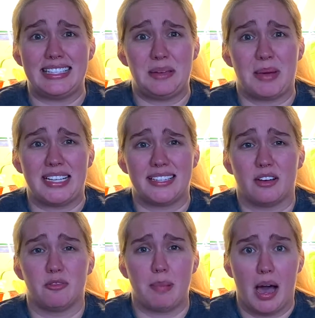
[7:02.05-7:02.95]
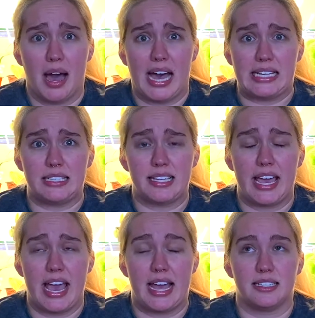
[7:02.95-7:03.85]
myself pause
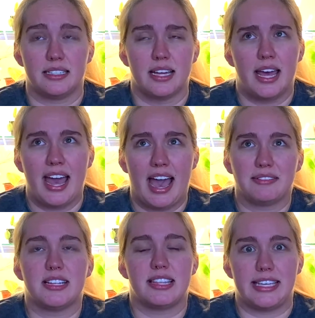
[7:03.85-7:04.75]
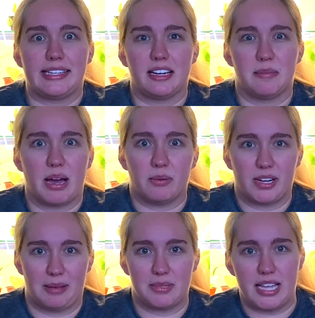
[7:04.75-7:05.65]
and have to think about what
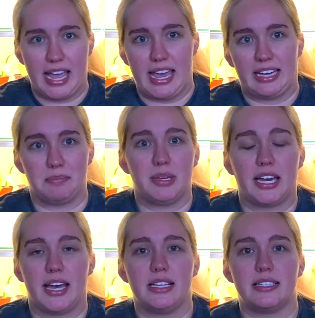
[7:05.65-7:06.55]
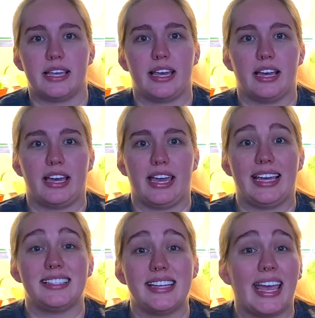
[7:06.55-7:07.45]
I'm saying, because
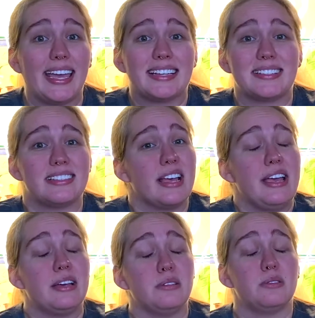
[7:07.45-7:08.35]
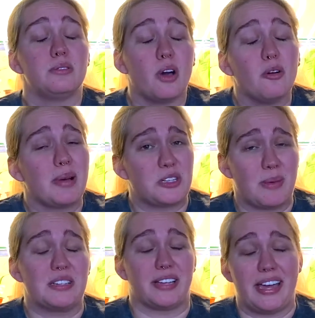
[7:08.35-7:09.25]
it takes so much
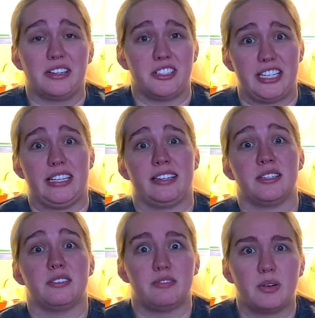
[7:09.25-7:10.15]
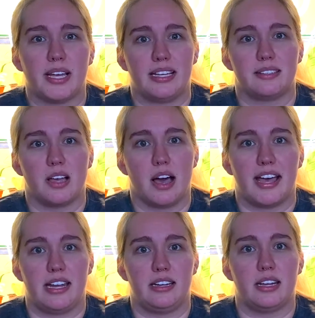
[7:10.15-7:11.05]
mental energy to focus
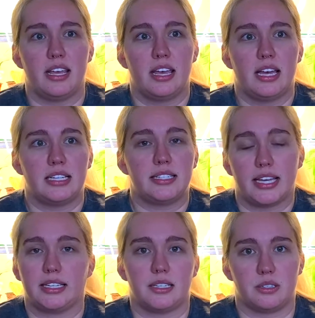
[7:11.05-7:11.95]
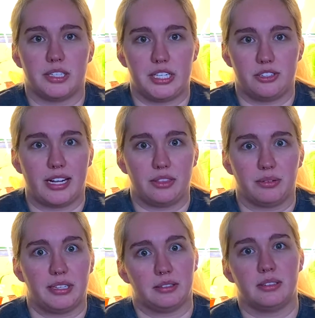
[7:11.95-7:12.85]
on telling a story straight through.